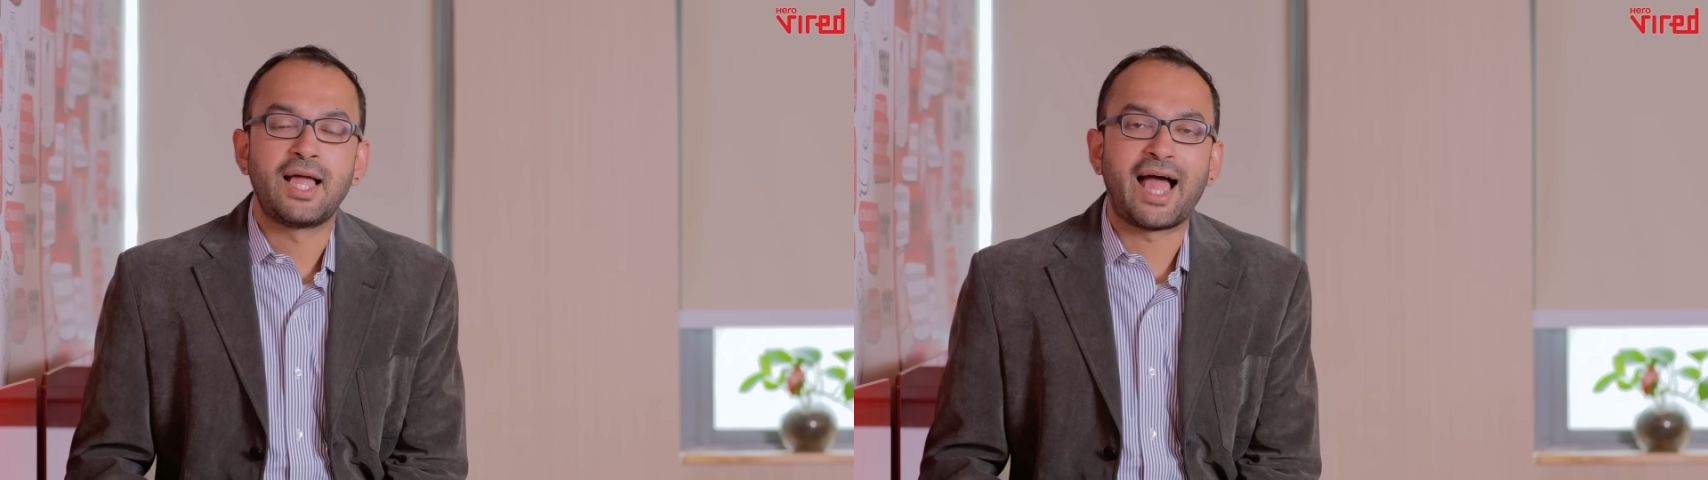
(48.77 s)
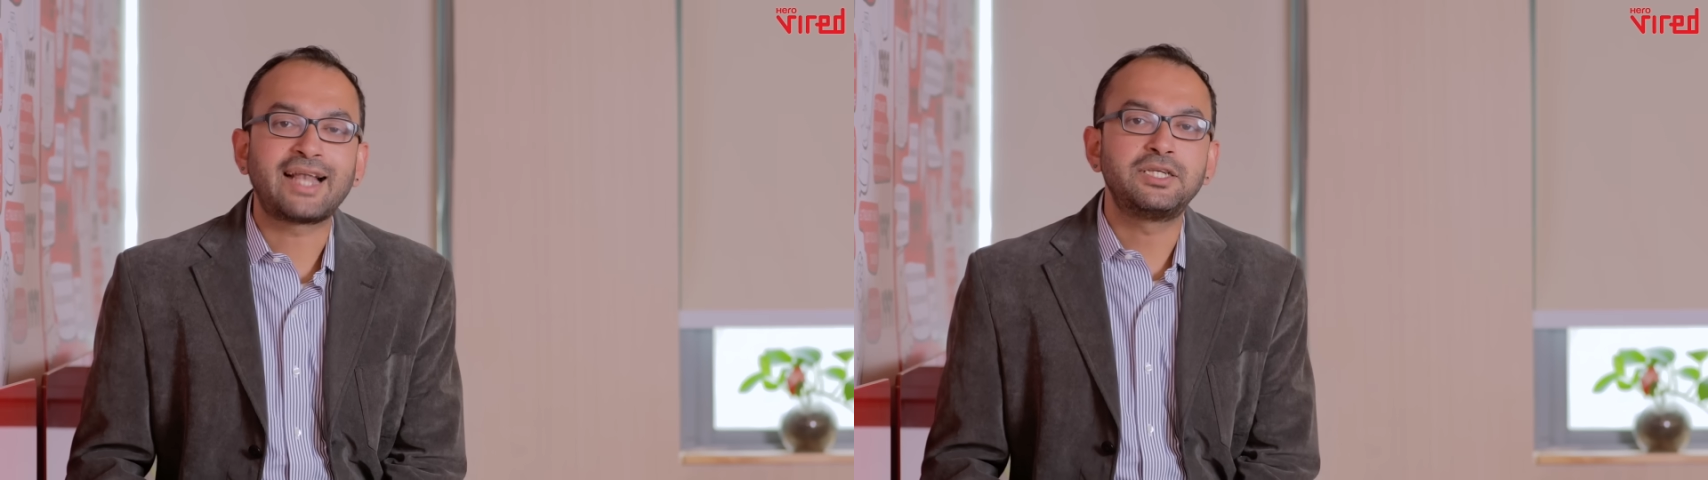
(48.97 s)

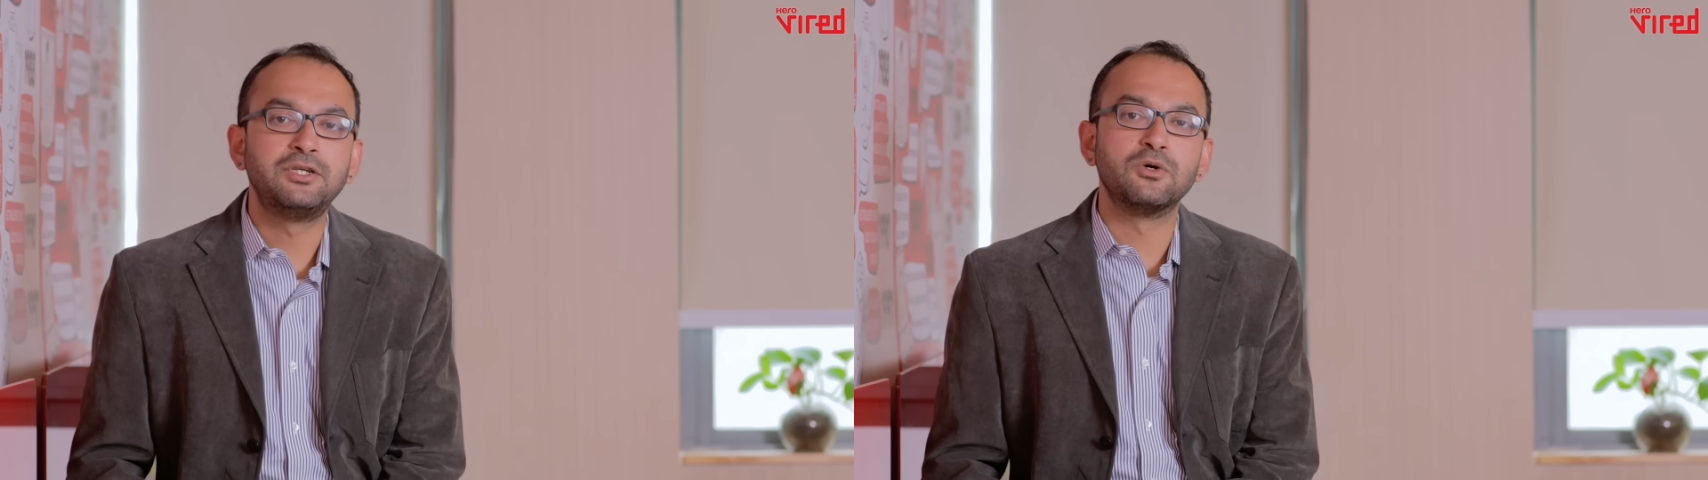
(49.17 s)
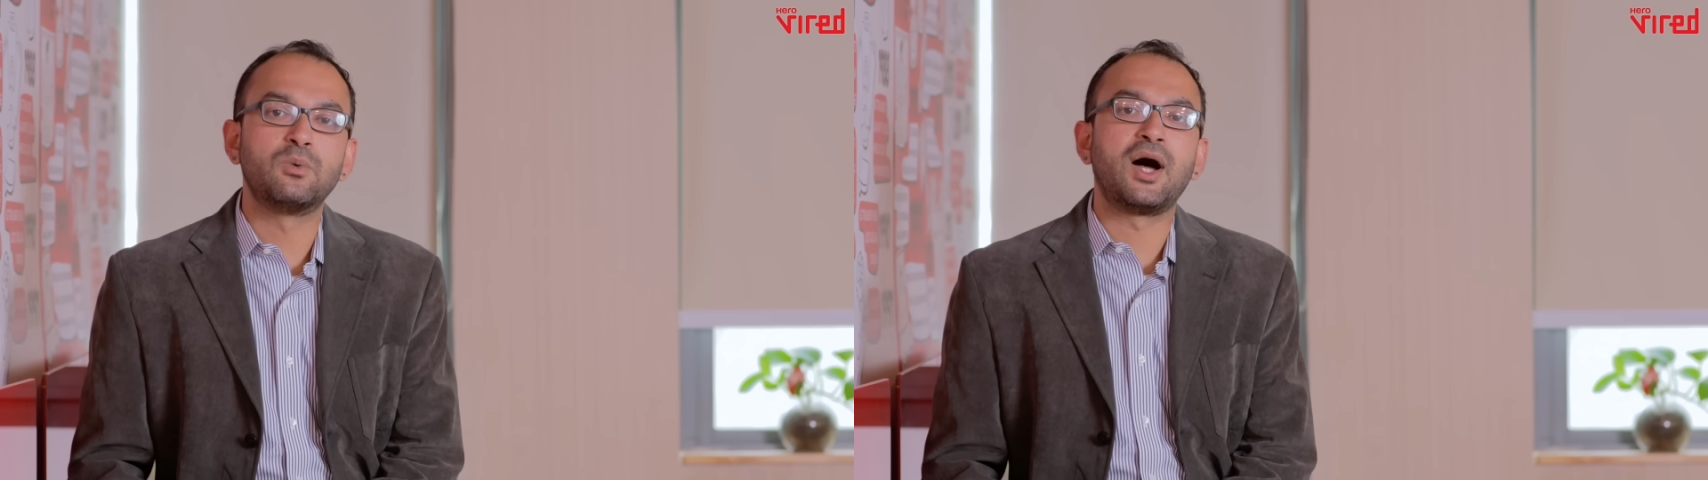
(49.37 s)
At
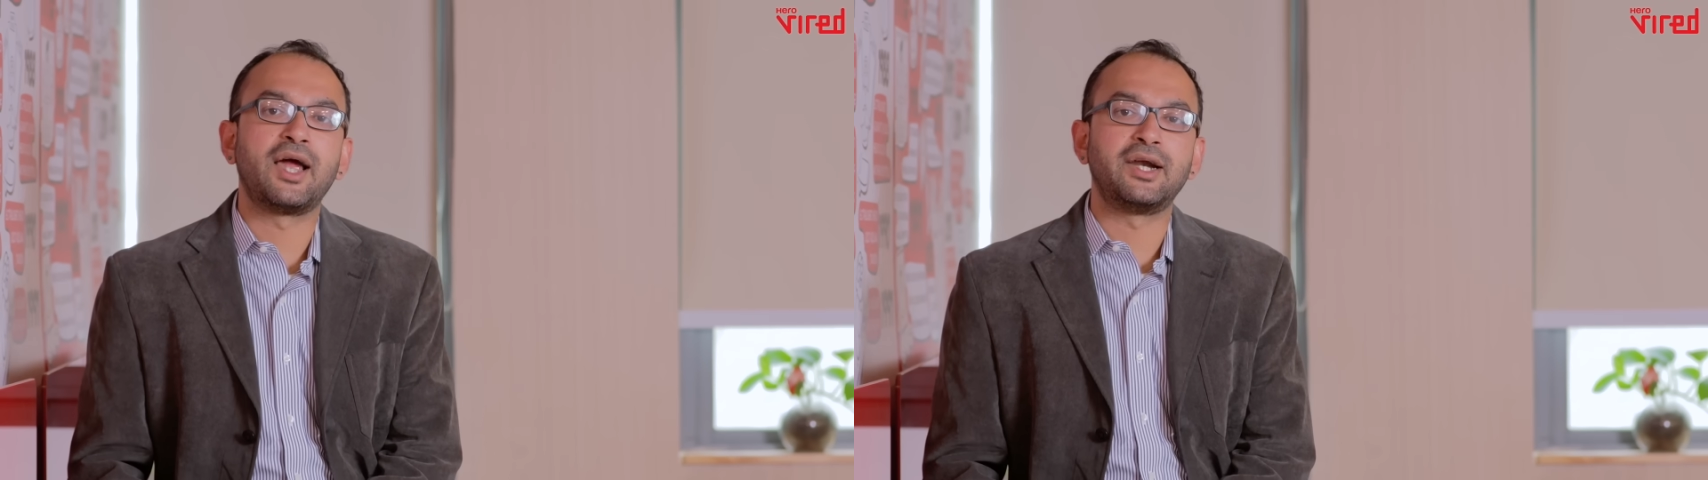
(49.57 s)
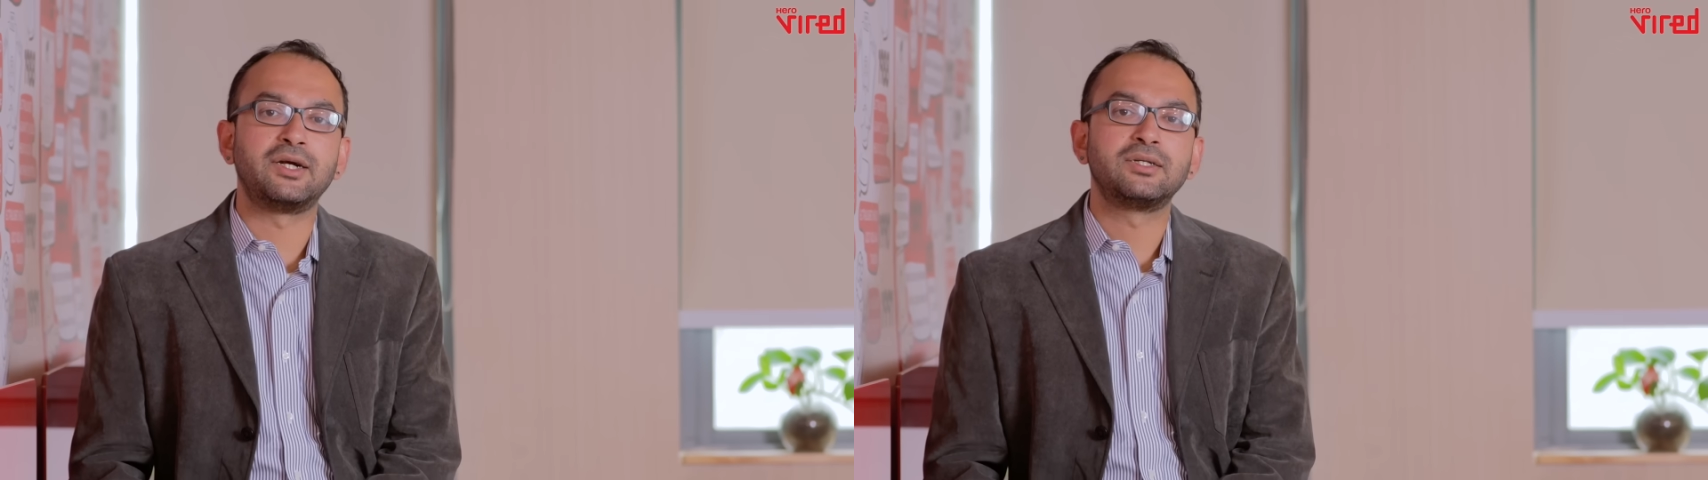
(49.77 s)
Hero
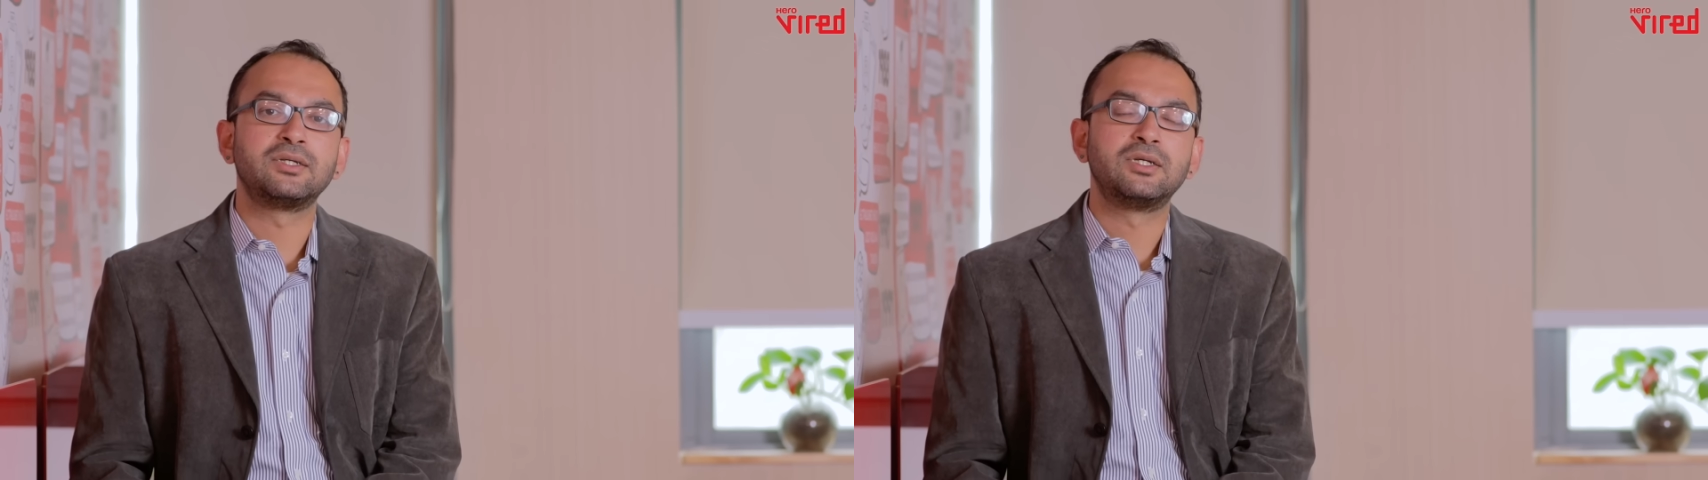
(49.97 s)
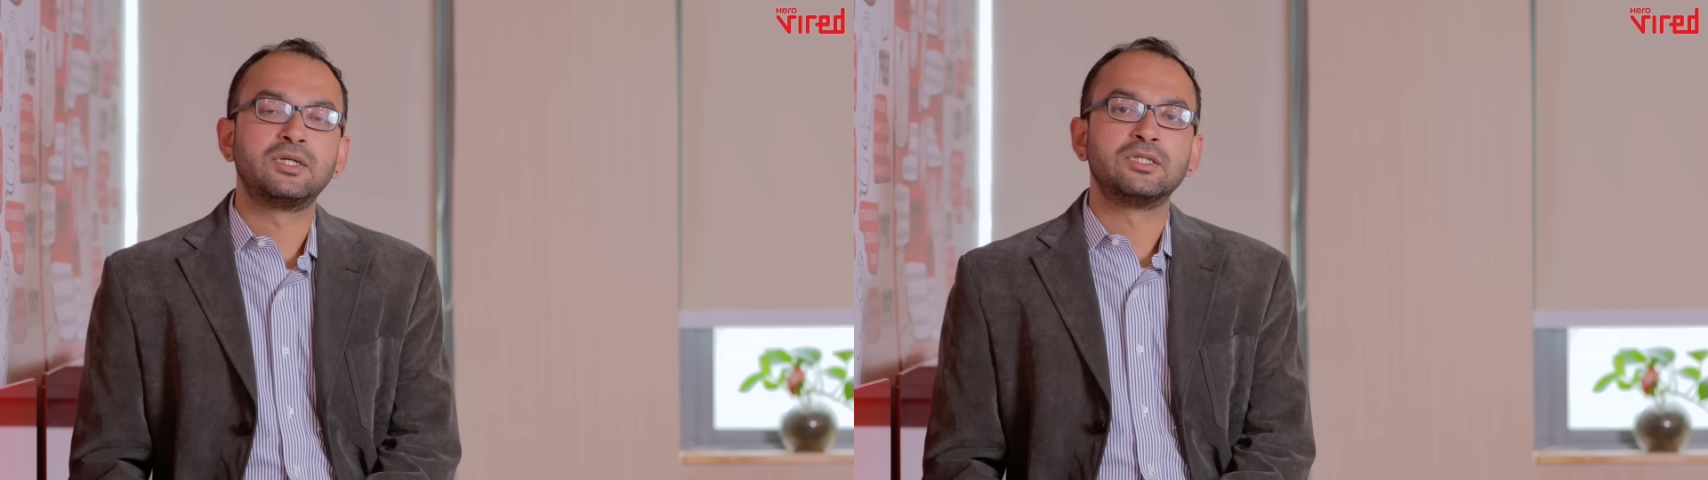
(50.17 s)
Vired,
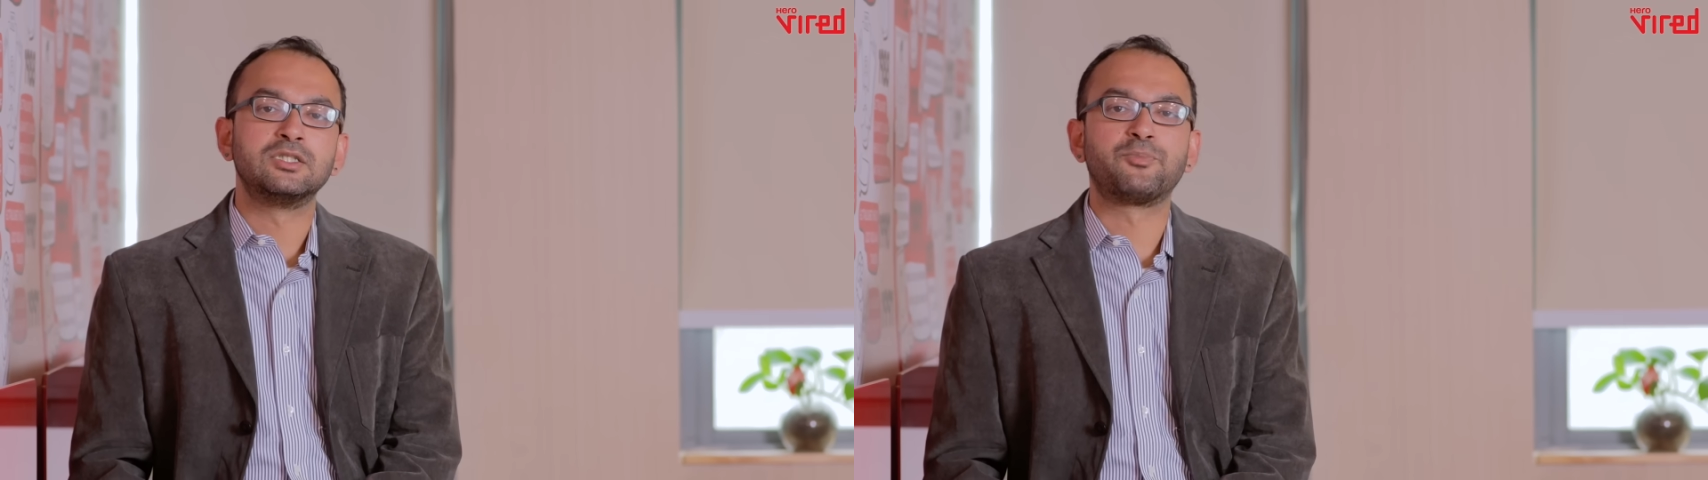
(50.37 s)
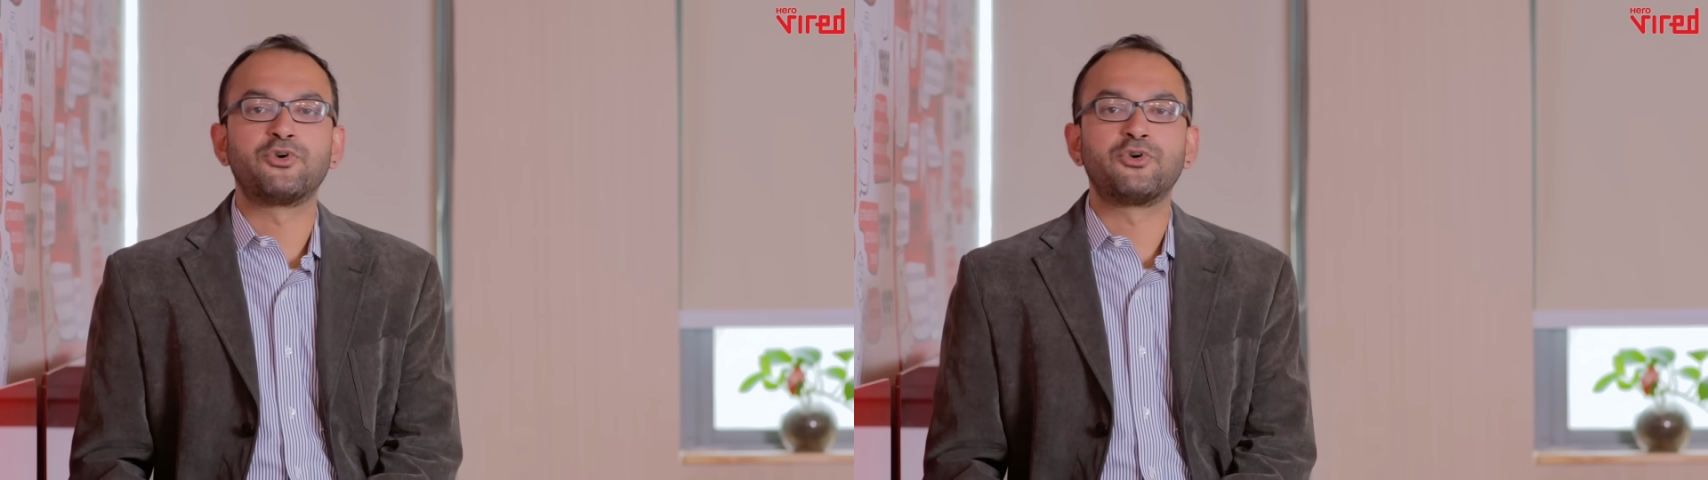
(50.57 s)
the